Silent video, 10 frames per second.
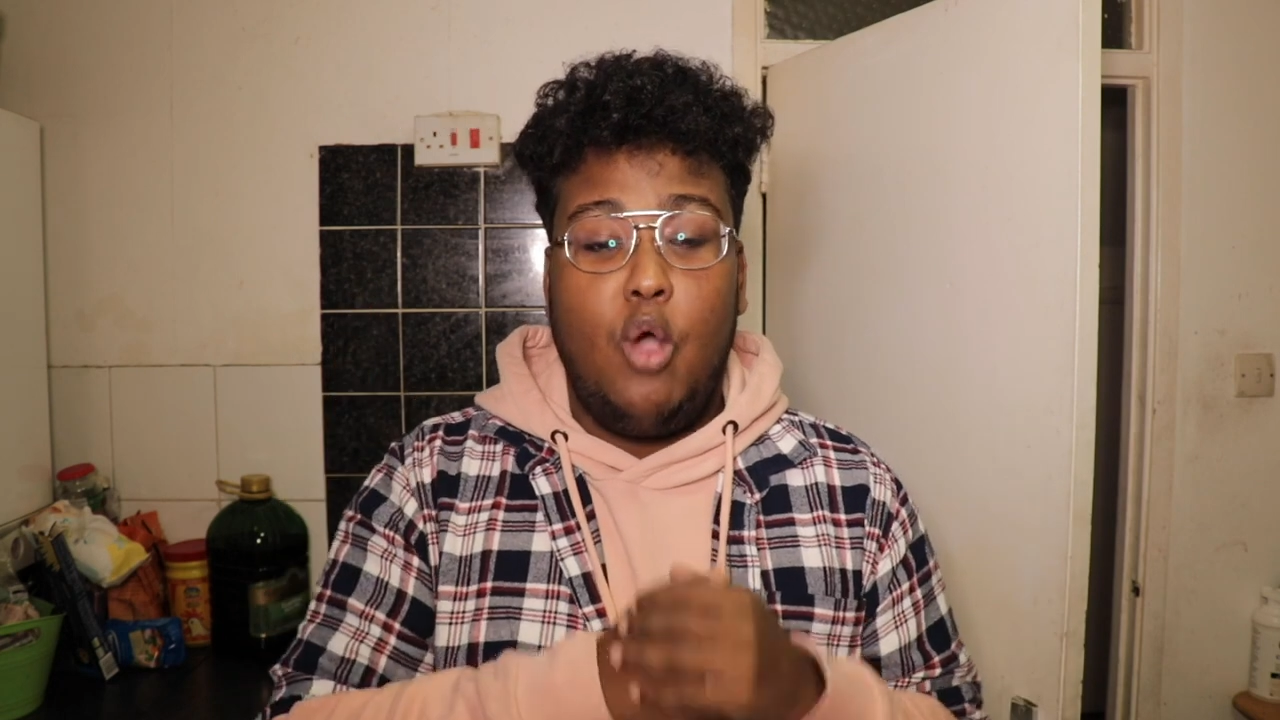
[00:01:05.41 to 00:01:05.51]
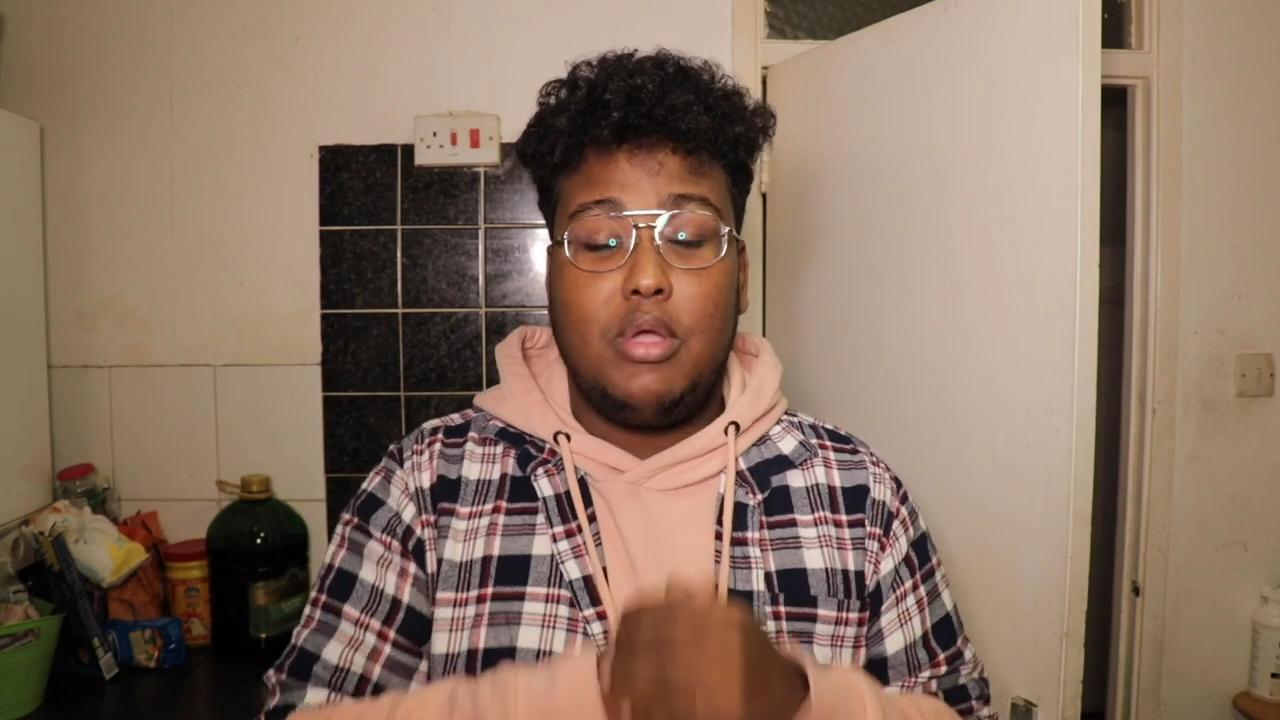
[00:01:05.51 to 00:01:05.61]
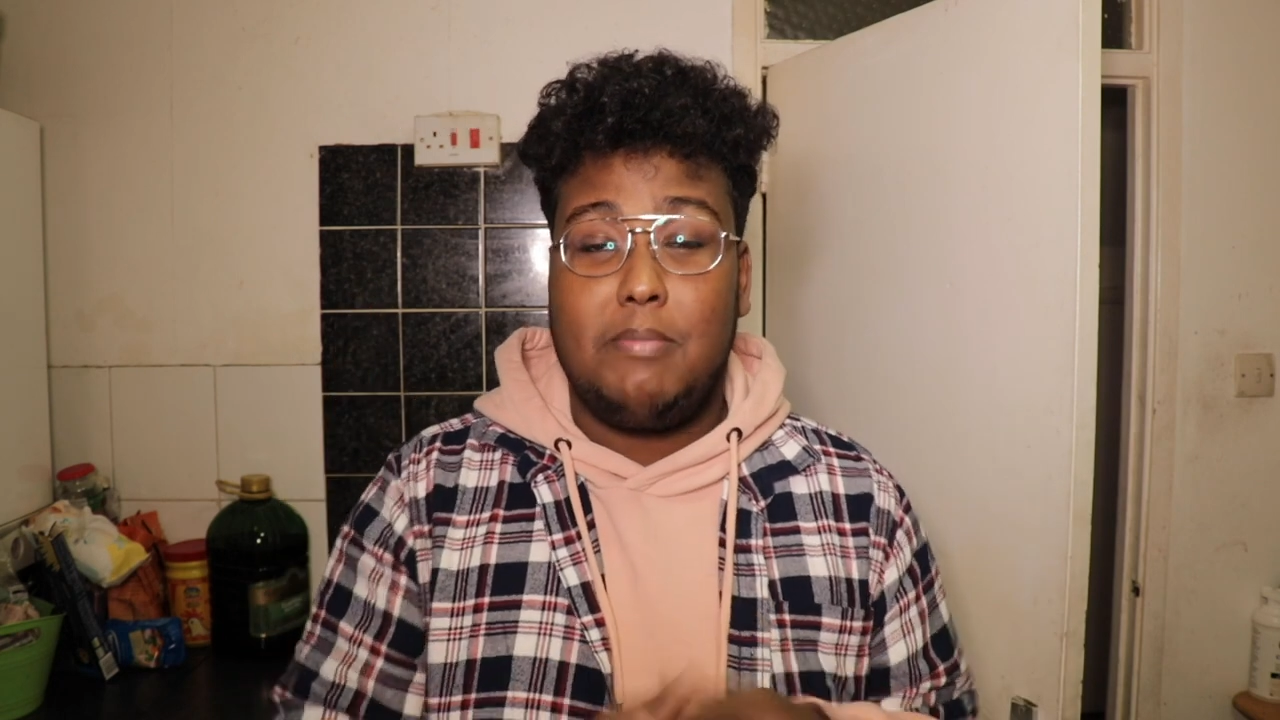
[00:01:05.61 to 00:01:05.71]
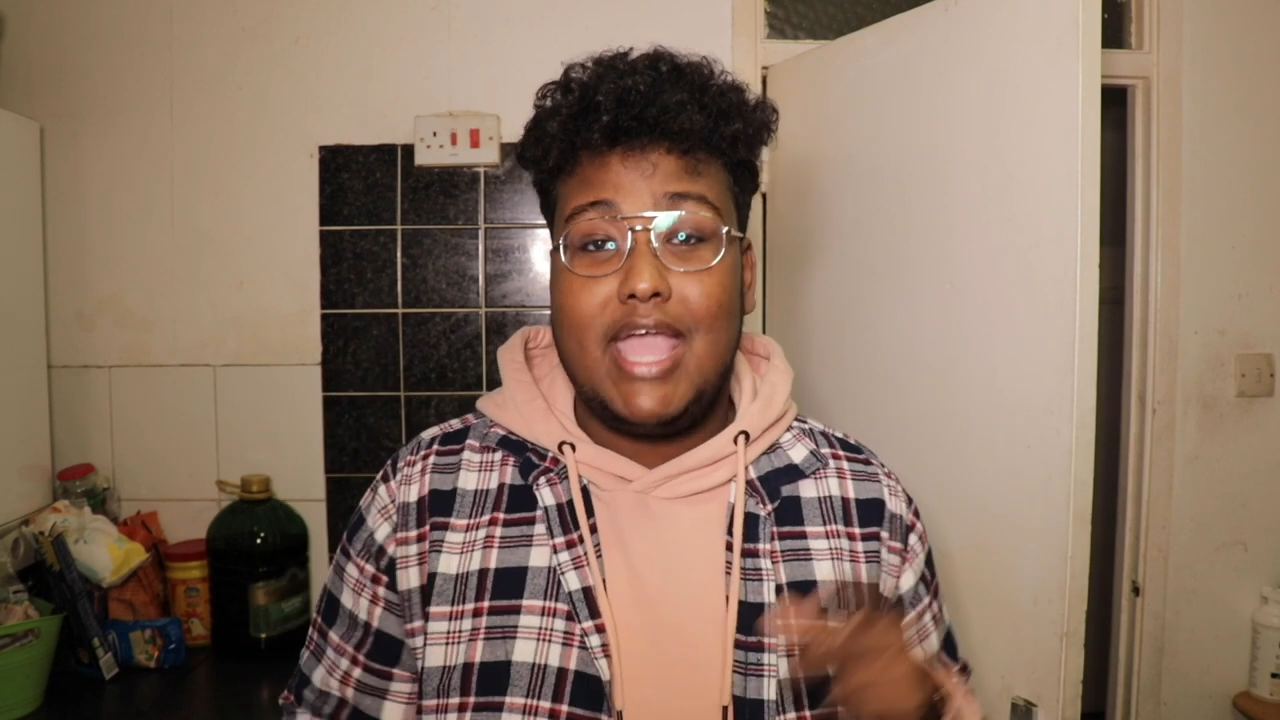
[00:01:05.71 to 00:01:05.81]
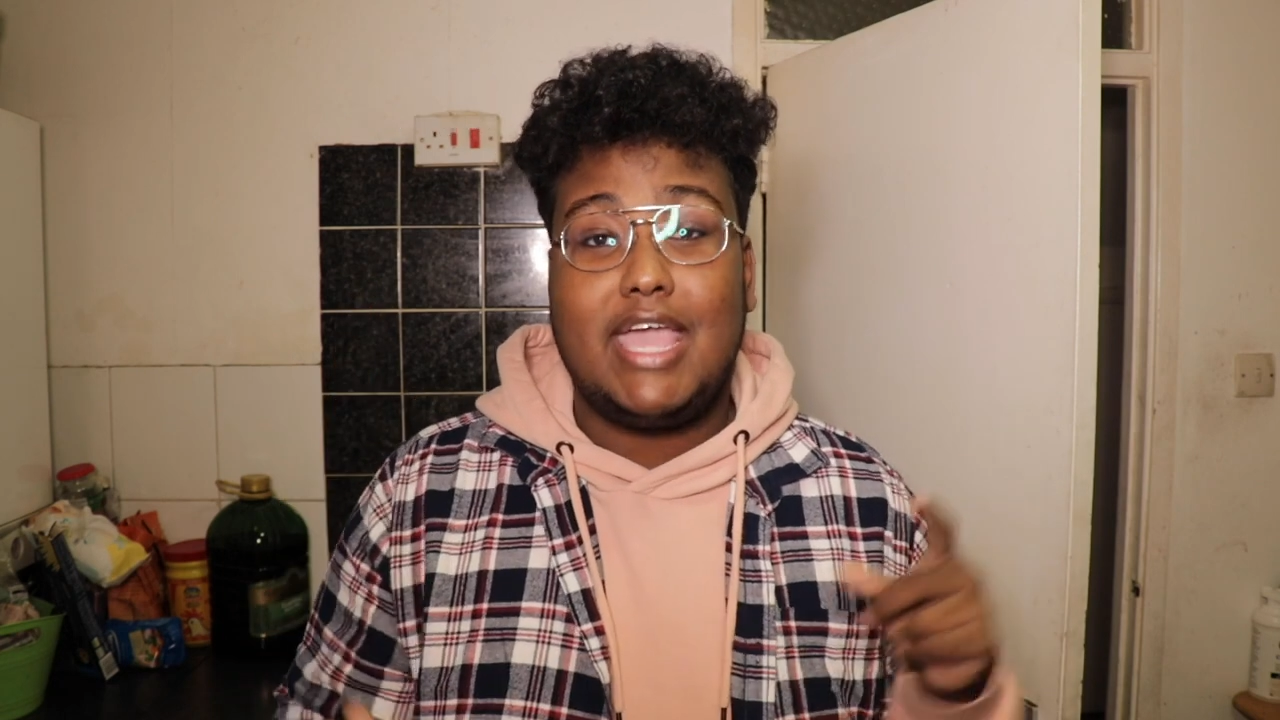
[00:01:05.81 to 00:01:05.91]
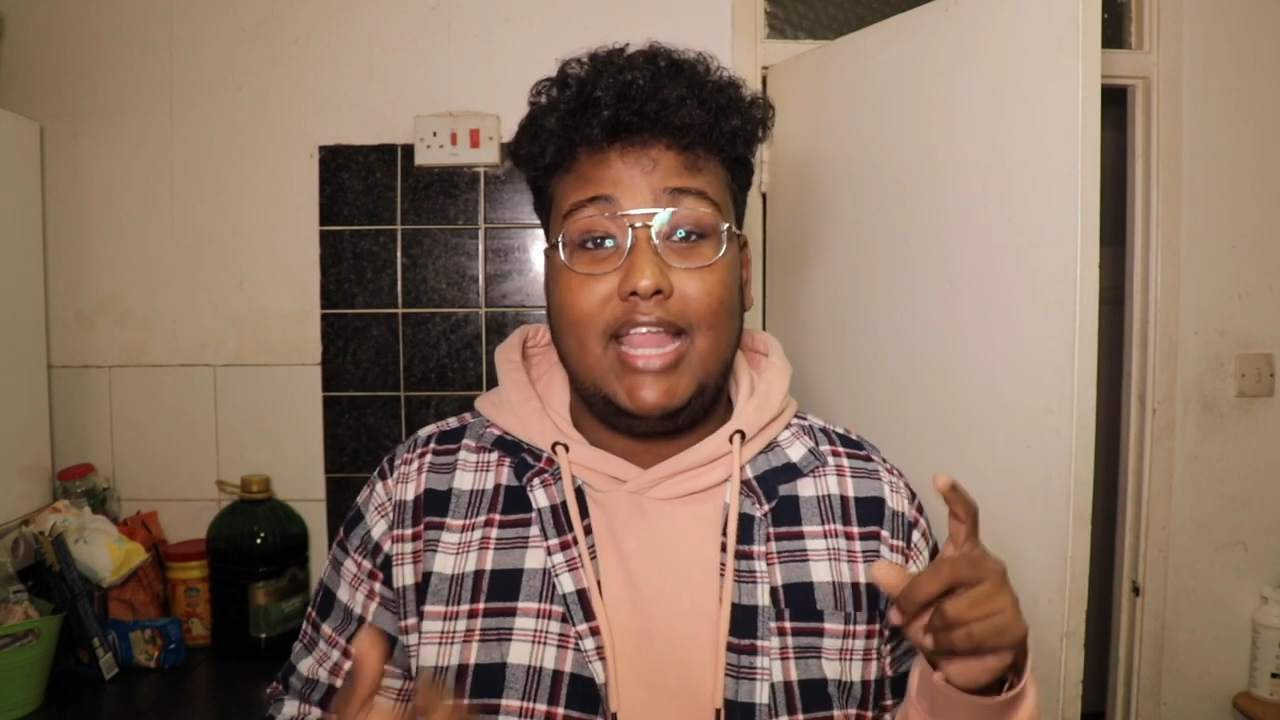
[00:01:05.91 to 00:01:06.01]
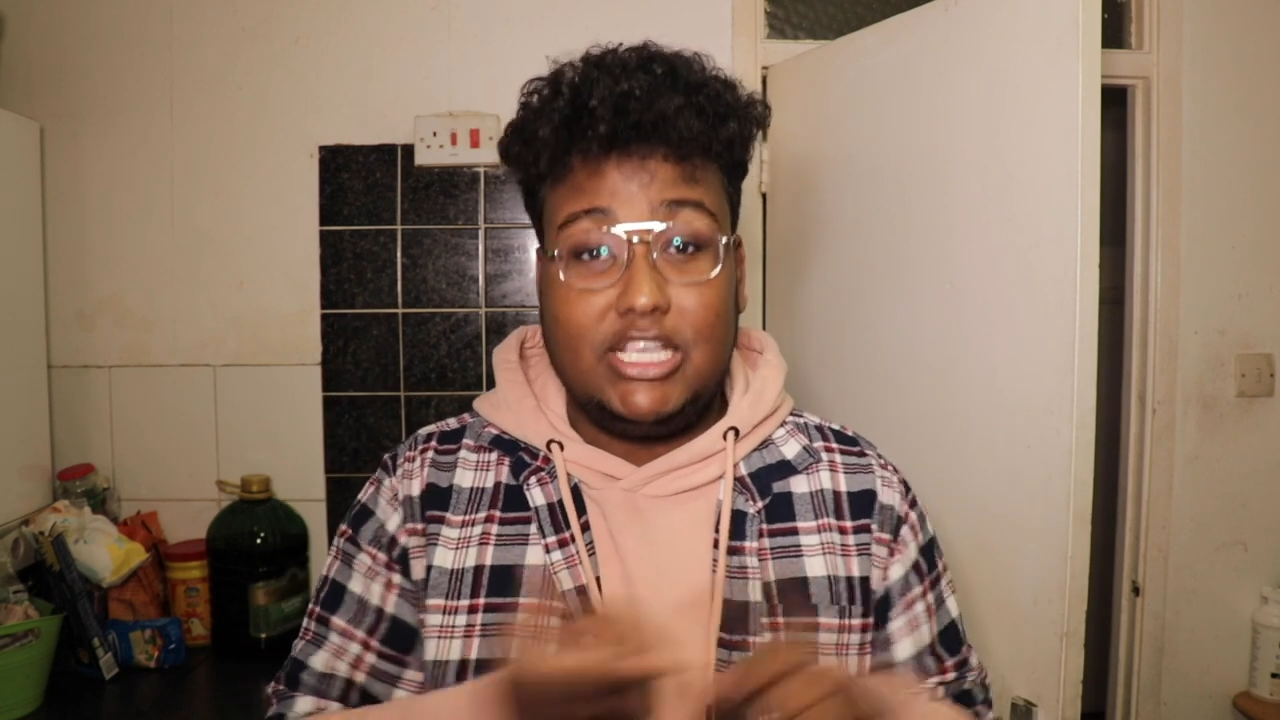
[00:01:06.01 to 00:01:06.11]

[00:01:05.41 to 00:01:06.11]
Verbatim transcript: we're making